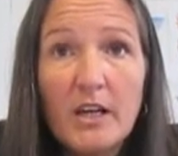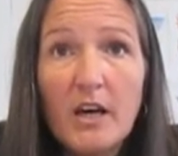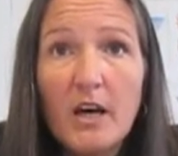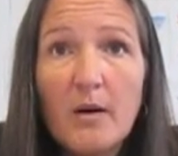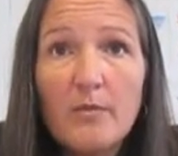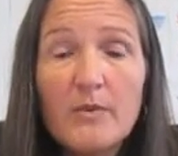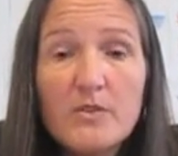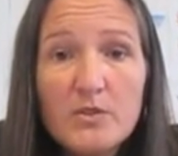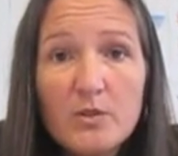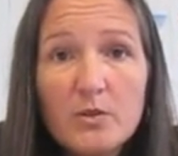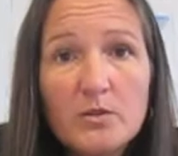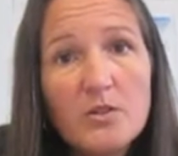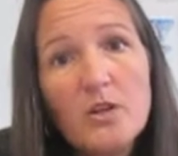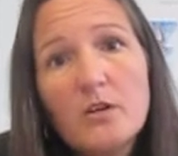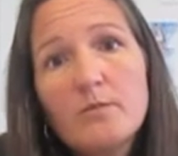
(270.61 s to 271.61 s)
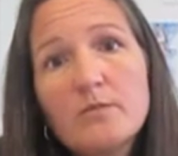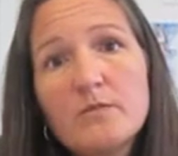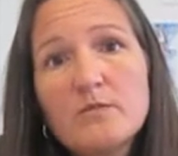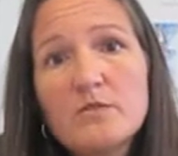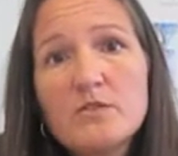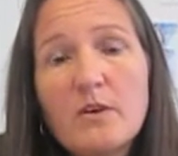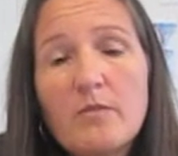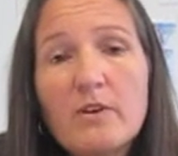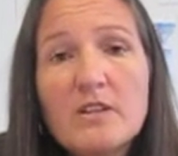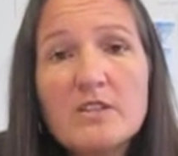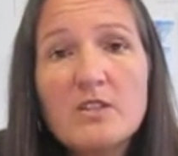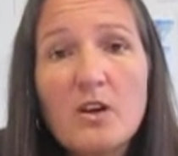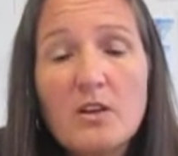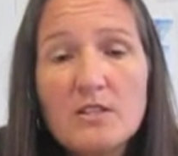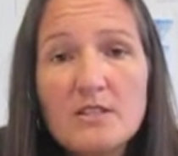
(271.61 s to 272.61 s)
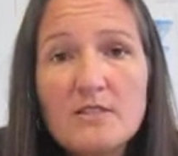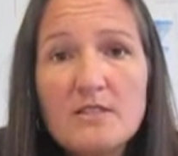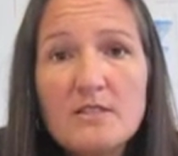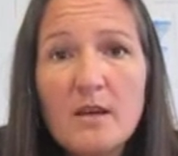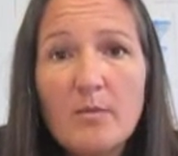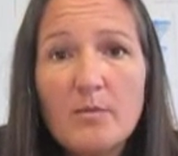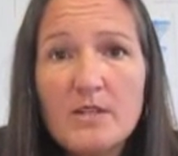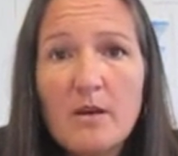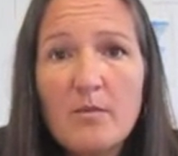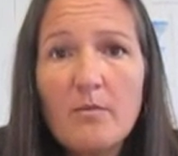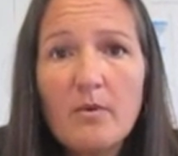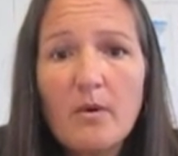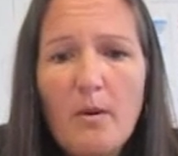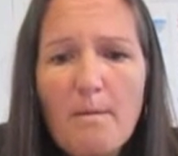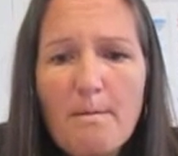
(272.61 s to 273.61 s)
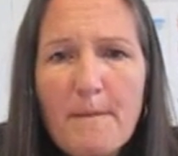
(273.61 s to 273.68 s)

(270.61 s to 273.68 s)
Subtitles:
The school term generally starts in September.